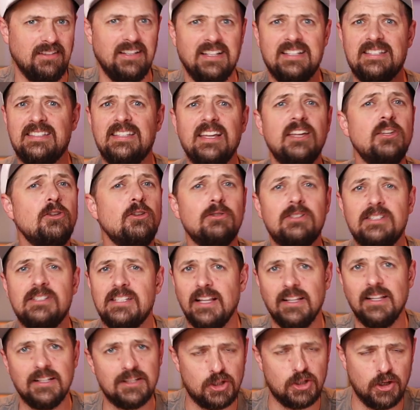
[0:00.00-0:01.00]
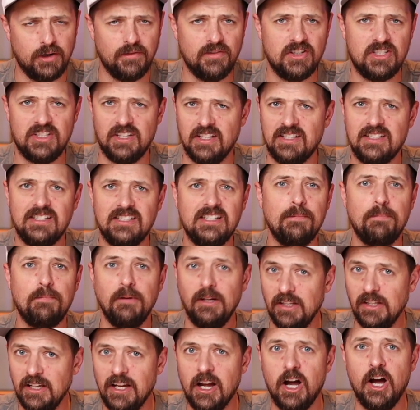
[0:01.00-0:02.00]
Let's say you sell a service that's
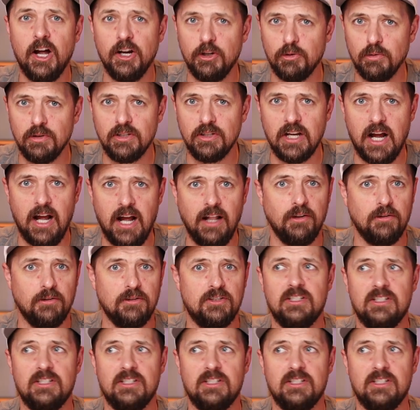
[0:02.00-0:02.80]
typically $100.